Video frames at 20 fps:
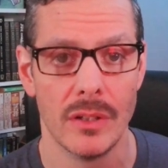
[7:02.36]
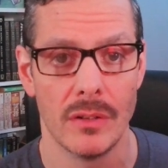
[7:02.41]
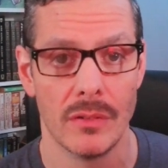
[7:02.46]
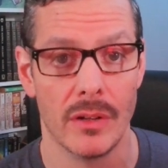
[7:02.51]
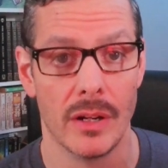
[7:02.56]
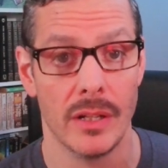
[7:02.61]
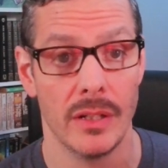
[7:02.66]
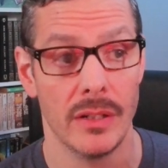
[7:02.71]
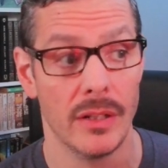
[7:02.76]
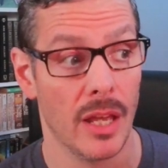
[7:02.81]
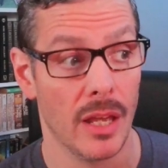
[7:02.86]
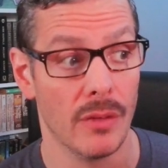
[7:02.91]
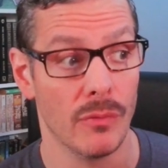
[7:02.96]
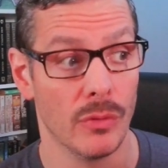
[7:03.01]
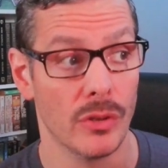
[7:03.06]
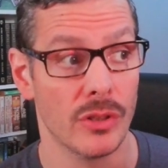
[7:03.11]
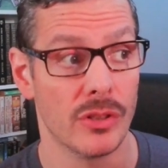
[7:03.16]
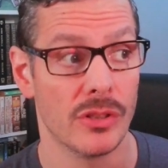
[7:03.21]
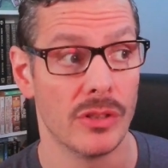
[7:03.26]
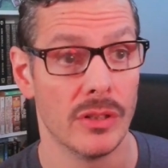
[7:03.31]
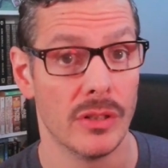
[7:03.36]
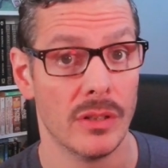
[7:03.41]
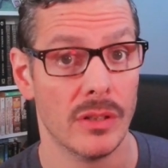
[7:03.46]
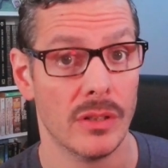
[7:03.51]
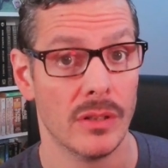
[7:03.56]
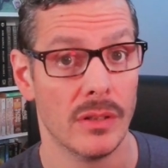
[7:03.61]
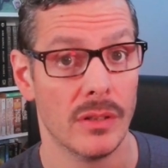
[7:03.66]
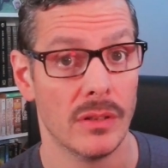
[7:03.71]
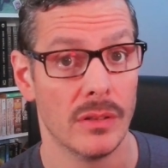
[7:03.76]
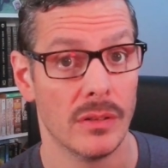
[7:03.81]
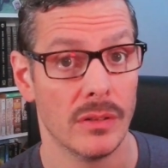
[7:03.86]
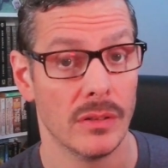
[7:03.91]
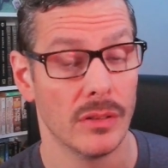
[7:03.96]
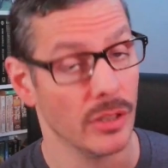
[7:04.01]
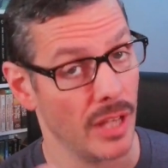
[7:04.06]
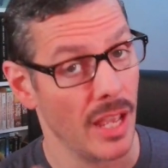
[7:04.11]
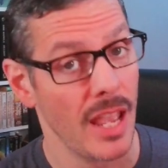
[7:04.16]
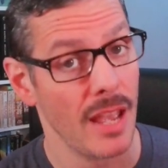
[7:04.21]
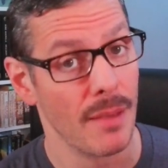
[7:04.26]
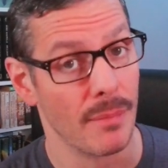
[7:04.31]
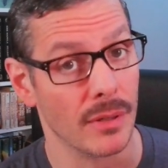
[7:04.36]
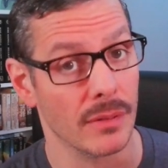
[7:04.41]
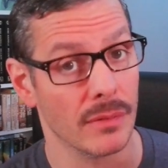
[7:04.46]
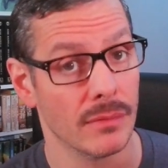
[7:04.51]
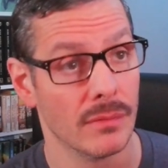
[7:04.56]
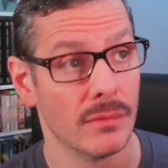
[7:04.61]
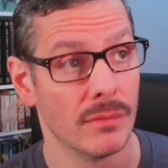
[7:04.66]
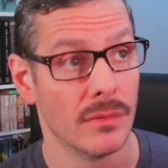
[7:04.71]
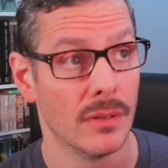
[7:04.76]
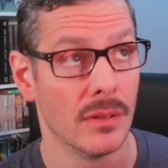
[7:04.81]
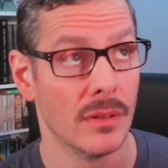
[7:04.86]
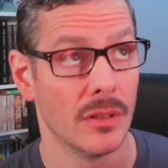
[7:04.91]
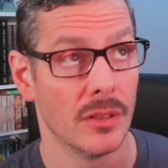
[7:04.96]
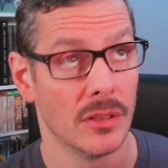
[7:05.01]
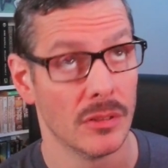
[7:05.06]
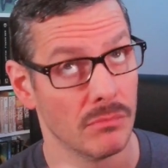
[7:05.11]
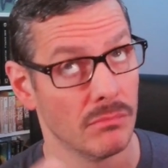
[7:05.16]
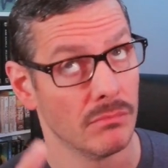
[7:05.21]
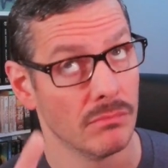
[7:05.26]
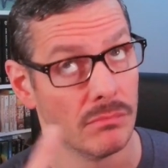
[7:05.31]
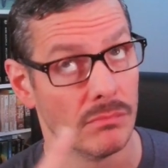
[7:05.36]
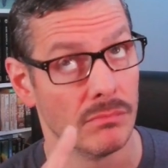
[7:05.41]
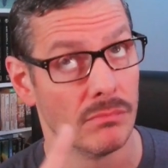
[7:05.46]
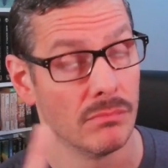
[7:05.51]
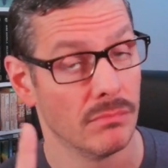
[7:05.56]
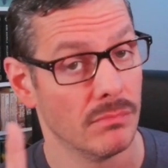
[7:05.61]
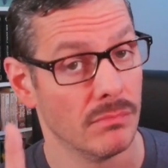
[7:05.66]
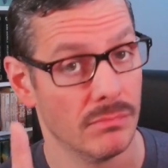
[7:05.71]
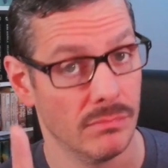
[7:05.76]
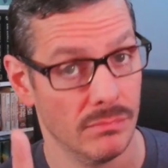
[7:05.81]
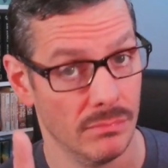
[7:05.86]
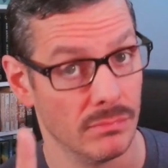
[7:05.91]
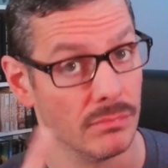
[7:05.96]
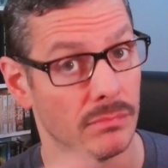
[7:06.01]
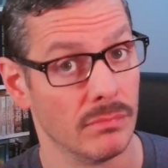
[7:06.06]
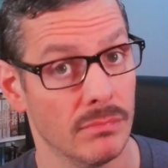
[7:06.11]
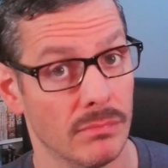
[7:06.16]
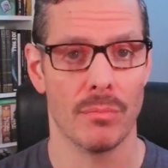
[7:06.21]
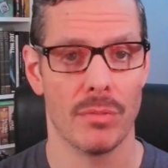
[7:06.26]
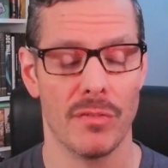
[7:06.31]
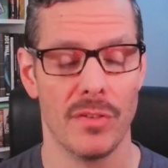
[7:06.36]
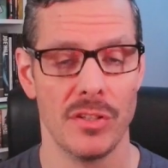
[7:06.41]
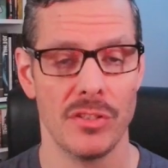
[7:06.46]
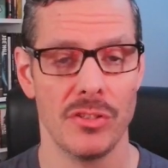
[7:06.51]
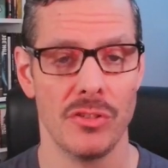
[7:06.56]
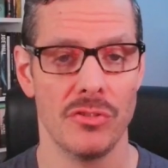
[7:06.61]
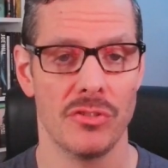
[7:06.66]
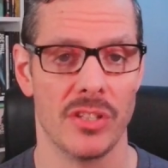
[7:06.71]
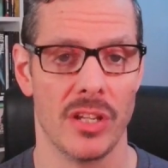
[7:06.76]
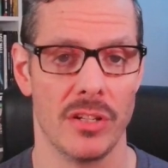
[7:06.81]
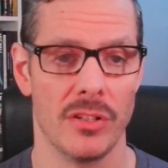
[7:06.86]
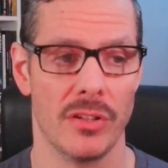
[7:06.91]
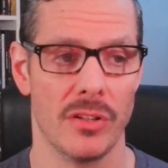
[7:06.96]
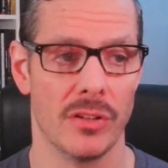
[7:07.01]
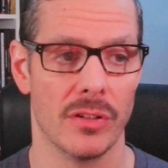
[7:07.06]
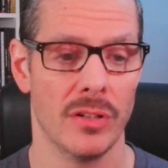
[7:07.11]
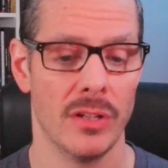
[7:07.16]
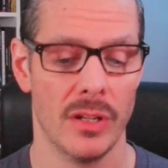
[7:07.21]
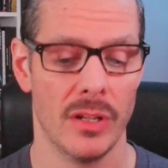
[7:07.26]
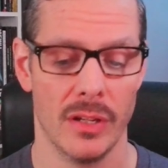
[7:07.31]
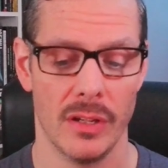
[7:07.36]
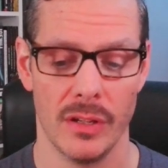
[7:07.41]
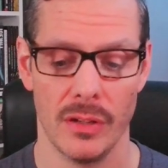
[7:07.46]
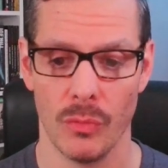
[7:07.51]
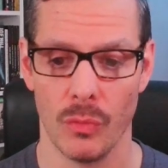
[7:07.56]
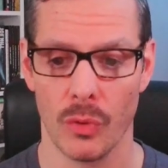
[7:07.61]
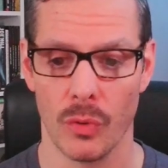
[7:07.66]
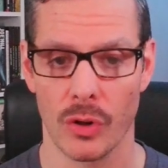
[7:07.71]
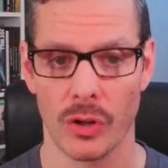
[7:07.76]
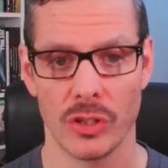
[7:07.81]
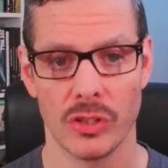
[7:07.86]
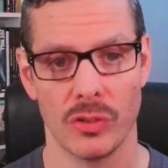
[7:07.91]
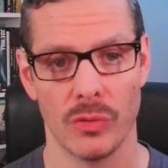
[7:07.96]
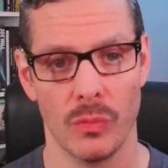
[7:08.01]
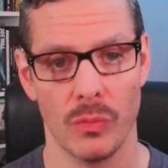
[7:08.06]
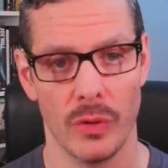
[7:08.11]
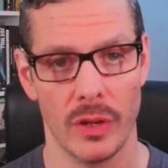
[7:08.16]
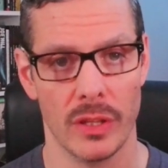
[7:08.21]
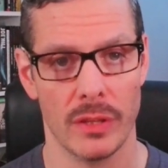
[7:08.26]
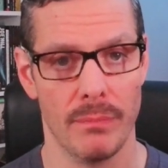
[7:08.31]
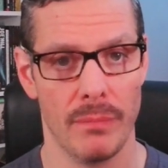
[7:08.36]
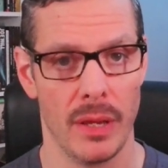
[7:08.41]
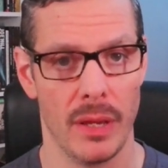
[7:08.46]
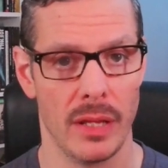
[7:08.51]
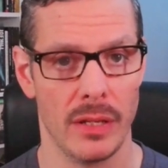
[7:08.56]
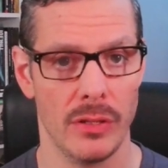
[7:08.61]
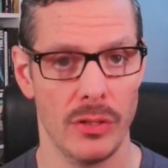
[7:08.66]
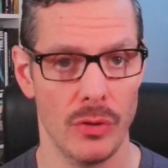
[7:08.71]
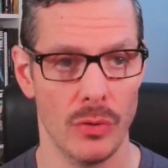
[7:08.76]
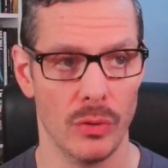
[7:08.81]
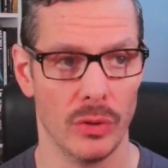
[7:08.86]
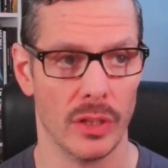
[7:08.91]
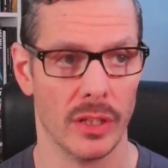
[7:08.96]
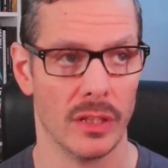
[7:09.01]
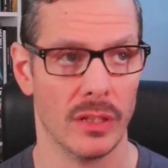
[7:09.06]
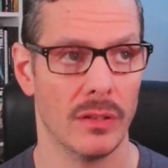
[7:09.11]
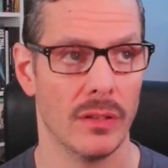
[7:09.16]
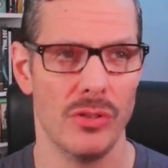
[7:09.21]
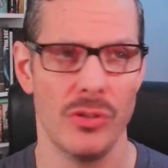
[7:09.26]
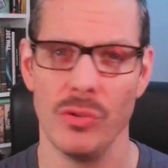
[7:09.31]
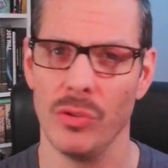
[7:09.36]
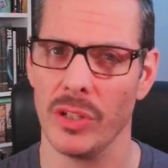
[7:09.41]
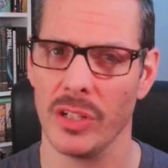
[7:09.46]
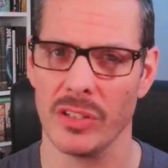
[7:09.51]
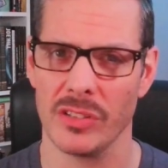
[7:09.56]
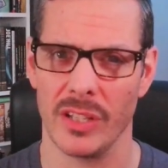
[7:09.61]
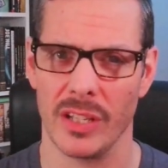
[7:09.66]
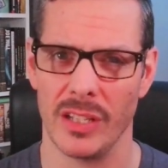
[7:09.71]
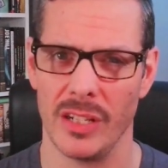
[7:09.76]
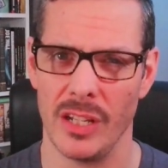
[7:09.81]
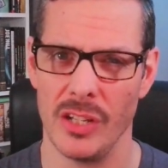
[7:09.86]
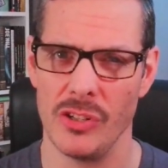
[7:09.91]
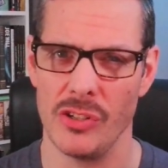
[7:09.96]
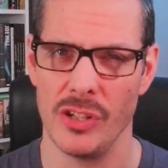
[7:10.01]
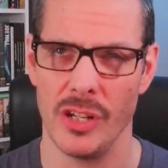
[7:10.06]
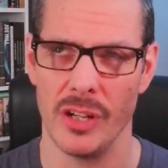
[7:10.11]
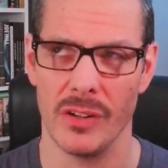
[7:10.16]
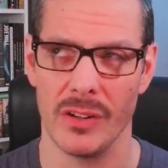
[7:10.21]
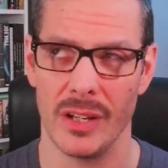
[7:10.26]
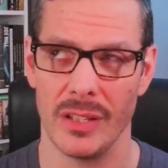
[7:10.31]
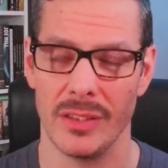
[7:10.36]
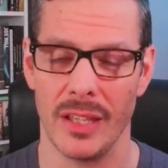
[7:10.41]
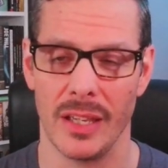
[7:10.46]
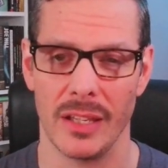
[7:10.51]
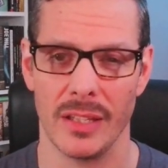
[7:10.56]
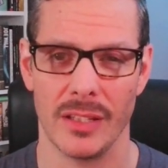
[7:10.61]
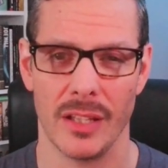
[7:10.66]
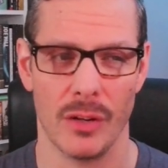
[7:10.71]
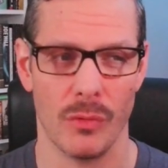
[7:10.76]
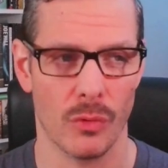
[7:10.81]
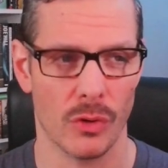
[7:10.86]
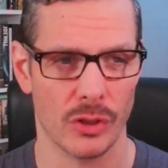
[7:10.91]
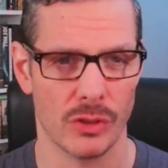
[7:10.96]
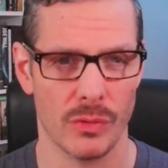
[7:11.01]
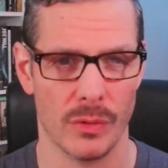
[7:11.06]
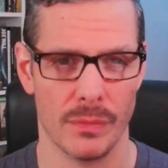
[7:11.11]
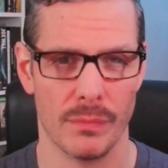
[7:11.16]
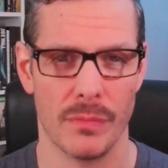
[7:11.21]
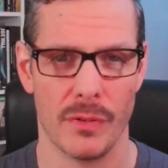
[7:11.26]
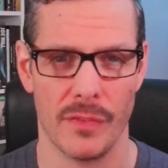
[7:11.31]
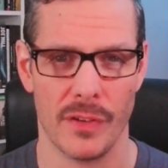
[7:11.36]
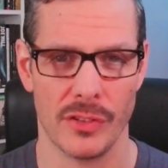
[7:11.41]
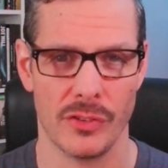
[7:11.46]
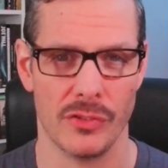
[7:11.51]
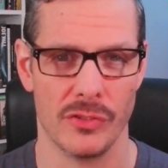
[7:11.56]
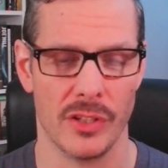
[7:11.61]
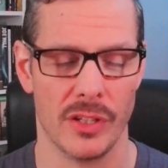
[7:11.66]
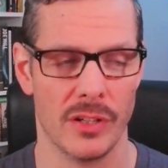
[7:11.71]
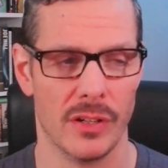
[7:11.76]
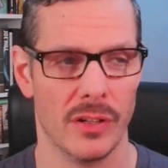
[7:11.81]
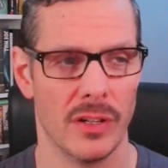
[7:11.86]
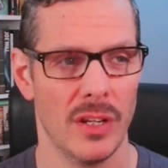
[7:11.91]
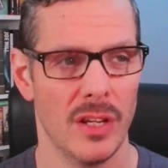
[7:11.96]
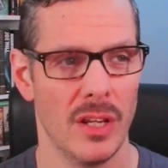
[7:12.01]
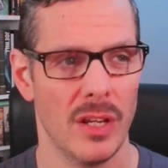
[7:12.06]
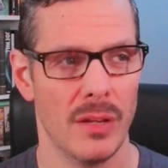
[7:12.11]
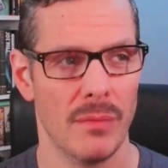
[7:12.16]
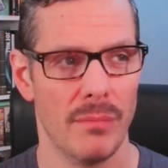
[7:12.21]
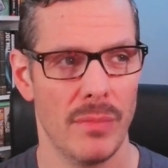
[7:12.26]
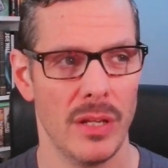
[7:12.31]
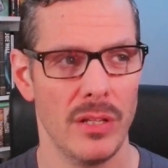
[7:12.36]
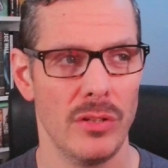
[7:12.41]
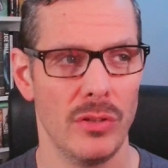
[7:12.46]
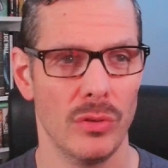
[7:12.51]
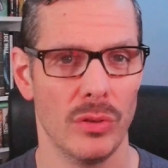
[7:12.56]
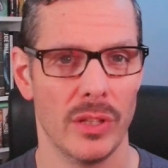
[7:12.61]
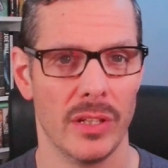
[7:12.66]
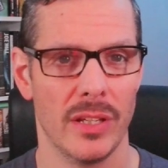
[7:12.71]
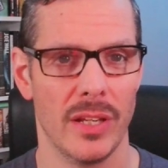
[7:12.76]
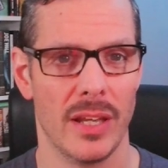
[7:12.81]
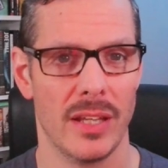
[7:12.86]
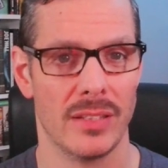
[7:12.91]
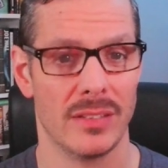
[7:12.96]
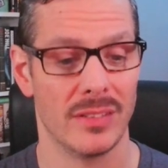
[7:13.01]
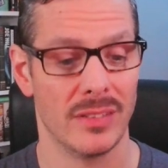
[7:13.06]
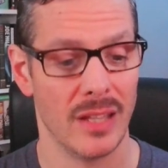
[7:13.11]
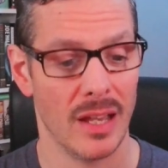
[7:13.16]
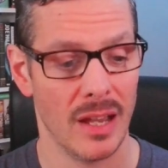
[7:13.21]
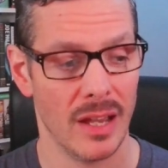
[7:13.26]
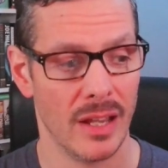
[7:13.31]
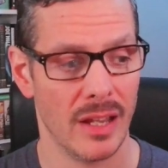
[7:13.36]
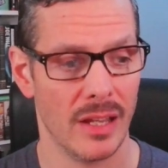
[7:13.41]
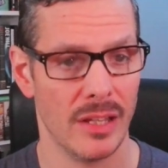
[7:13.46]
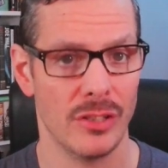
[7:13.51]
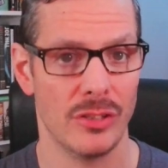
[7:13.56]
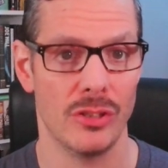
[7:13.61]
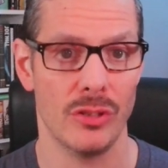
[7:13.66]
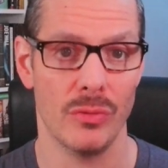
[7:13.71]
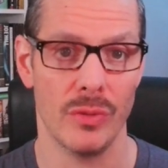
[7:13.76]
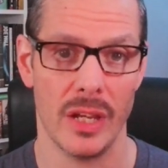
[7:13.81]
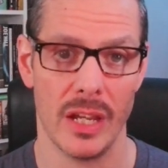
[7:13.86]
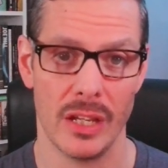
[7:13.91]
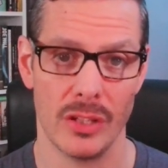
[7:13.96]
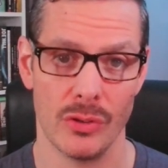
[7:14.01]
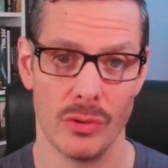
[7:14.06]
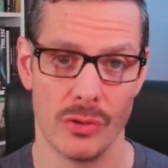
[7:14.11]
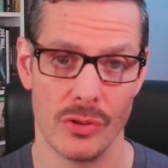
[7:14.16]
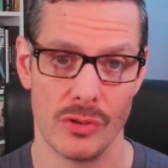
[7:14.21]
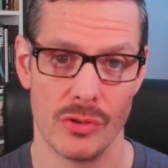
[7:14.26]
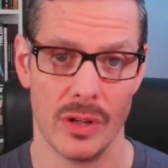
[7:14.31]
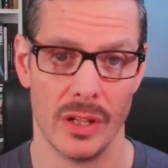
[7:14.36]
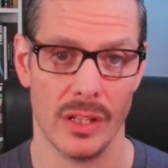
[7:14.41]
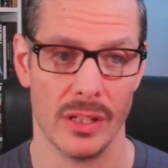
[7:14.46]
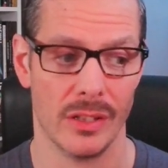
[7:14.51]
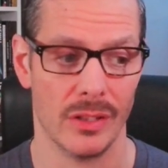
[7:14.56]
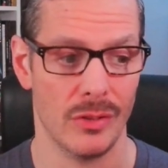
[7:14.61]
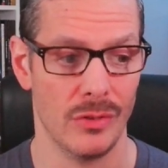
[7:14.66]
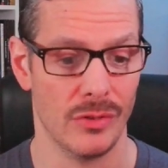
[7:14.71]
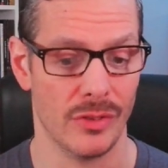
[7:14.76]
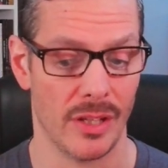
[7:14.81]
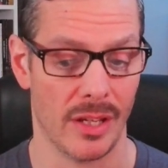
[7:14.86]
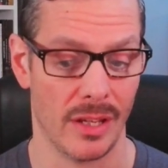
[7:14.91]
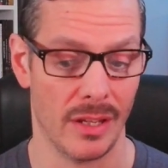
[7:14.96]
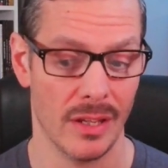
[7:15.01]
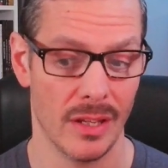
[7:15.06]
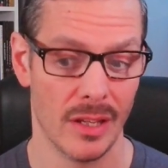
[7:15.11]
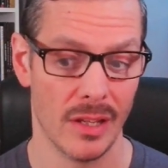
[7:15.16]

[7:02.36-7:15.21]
right? And which could happen. Hmm. Professor Zender works with Ben Yulin. Yulin is like an engineer, I think, that works with Professor Zender. Ben Yulin has ties to Antor Trelig, who's a